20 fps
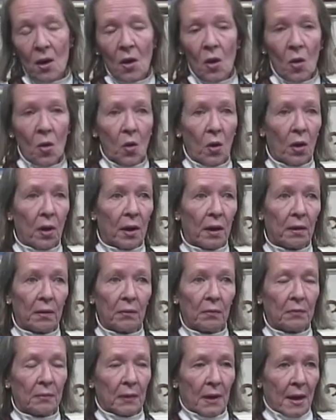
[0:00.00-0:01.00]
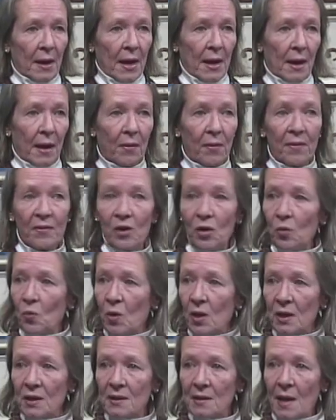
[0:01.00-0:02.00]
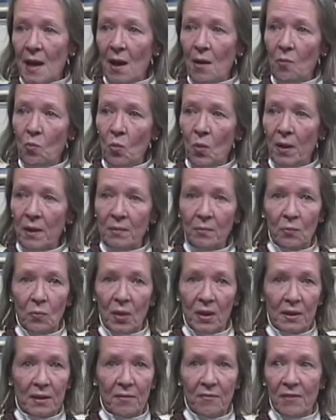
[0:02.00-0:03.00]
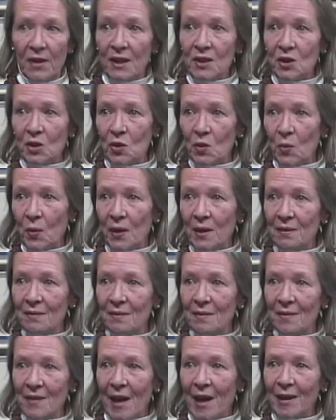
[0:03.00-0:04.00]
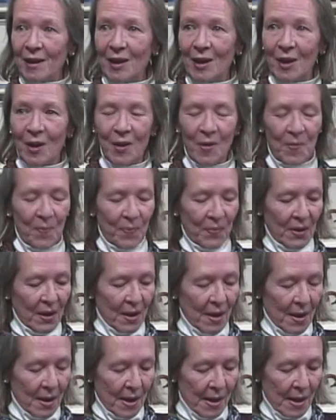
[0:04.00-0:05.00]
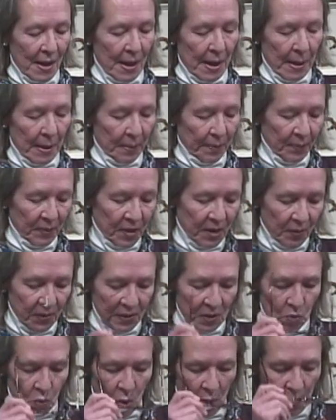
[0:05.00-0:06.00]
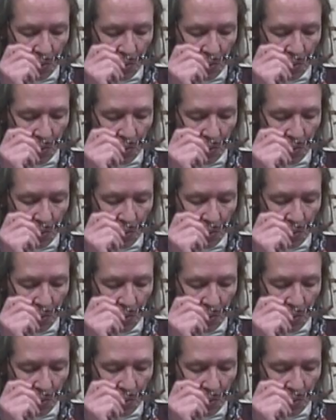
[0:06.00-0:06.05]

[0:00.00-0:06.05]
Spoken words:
or however it works out, what the Fed's doing that year. Mm-hmm. There is one